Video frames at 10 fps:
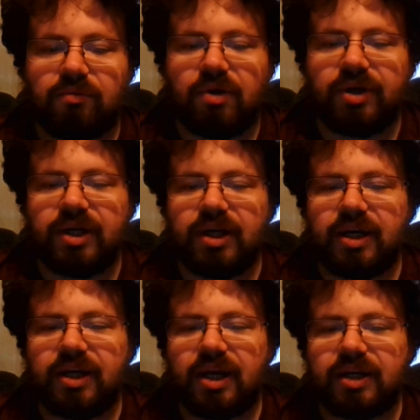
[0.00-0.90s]
Well, it,
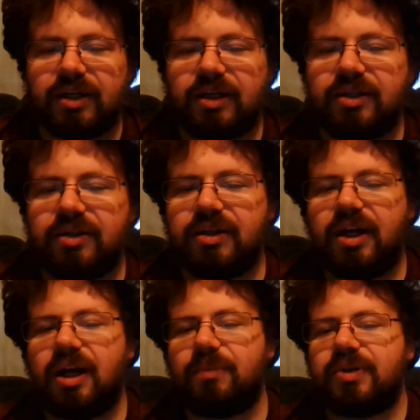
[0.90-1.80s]
again, it doesn't
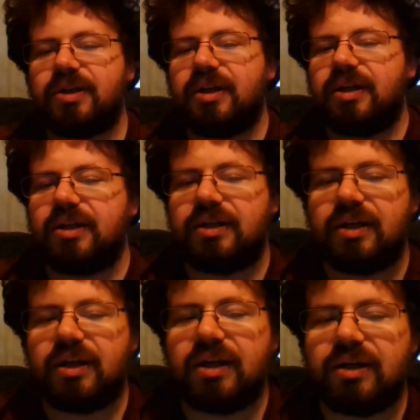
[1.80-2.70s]
happen
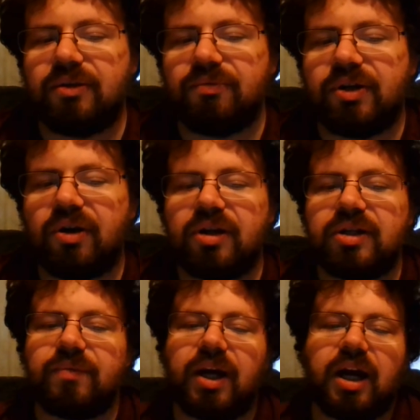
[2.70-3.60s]
in the
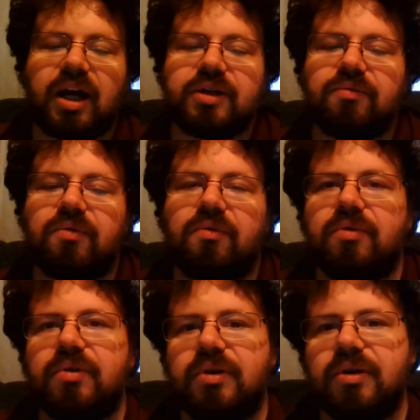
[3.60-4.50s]
regards of actual
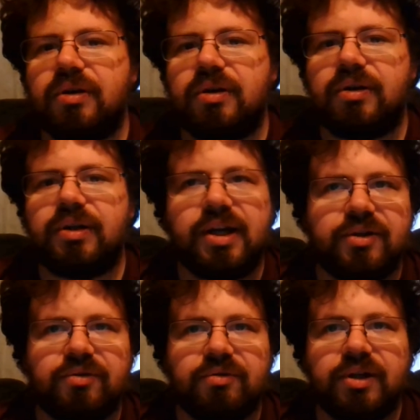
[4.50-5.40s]

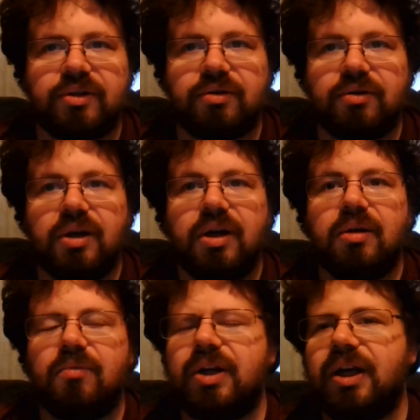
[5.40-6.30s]
nature, nature
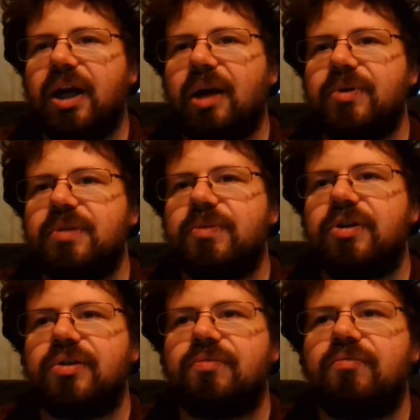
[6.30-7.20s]
but it happens
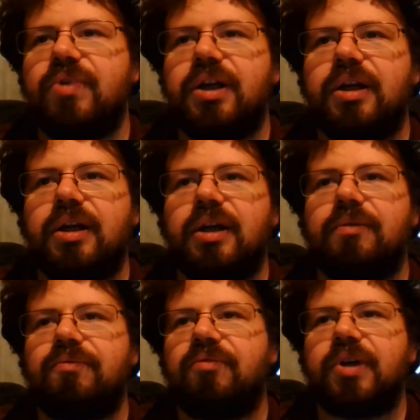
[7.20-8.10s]
because we
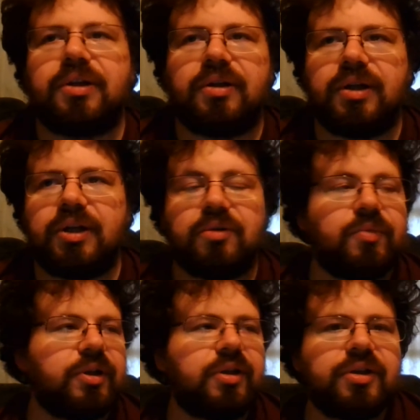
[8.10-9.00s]
inflict nature.
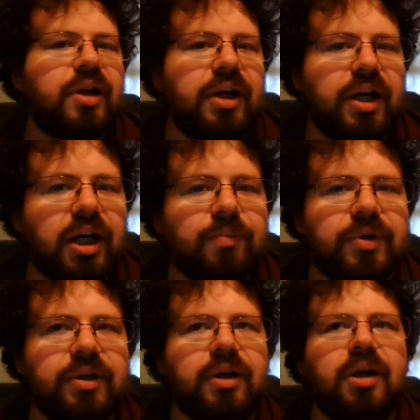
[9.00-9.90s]
But it does not
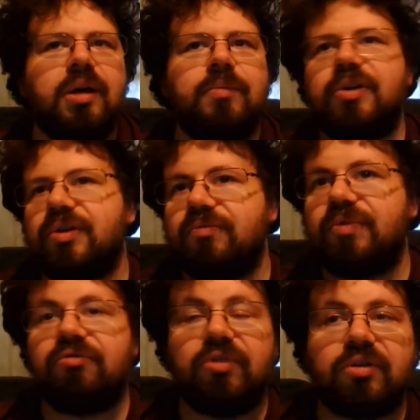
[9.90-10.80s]
happen because
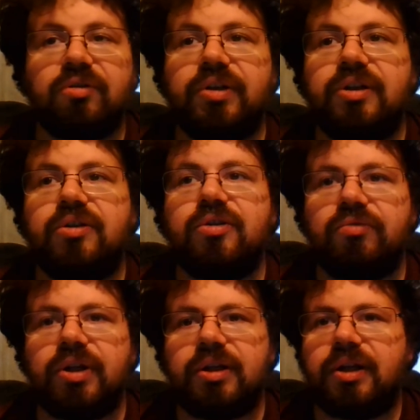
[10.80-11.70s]
we literally
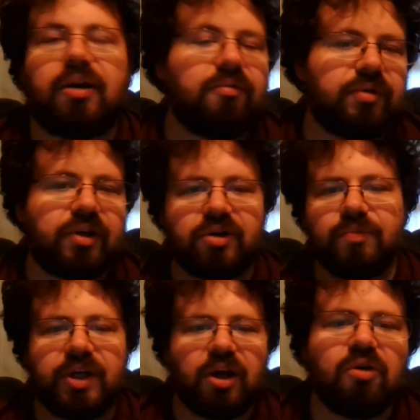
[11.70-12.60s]
do it. Now, there
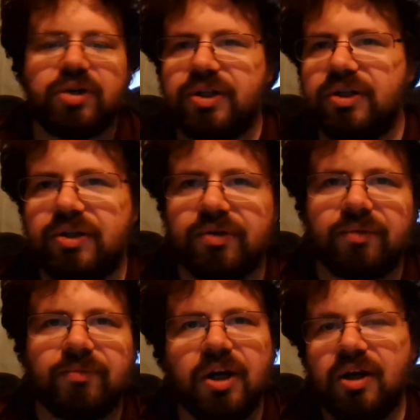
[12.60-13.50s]
could be hoaxes to
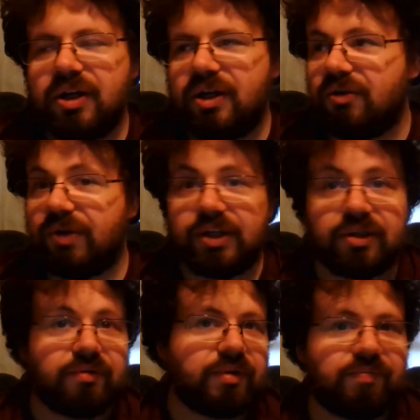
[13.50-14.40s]
them, you know, like
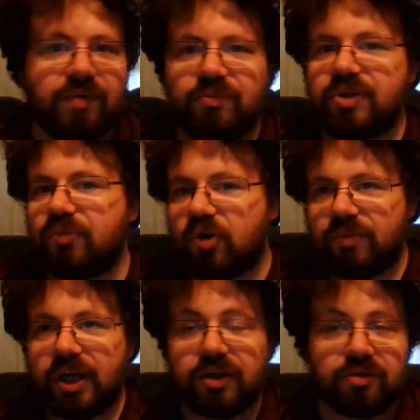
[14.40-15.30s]
the, the famous
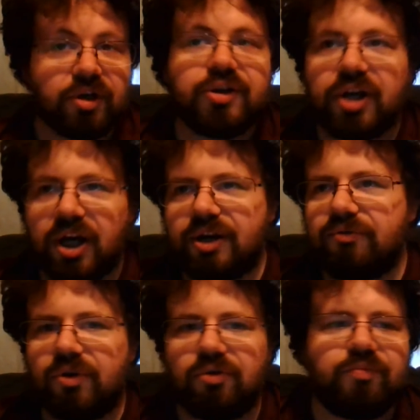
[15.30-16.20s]
mermaids or the
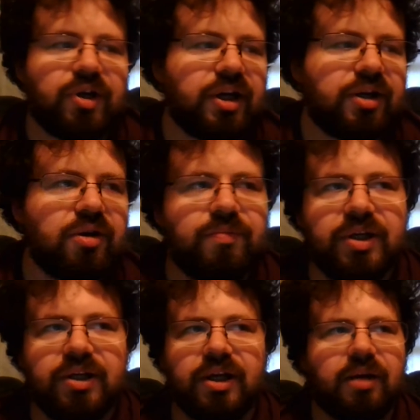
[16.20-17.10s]
jackalope, but it could
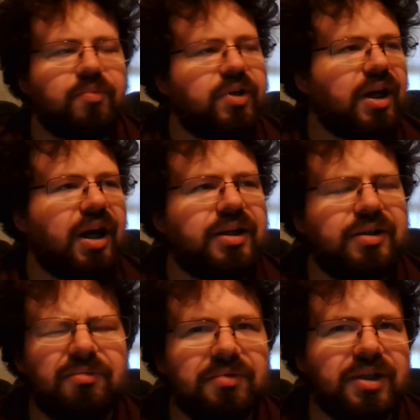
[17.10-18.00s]
be that, but I
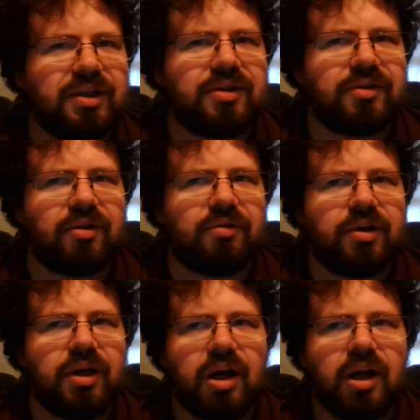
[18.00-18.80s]
don't think so.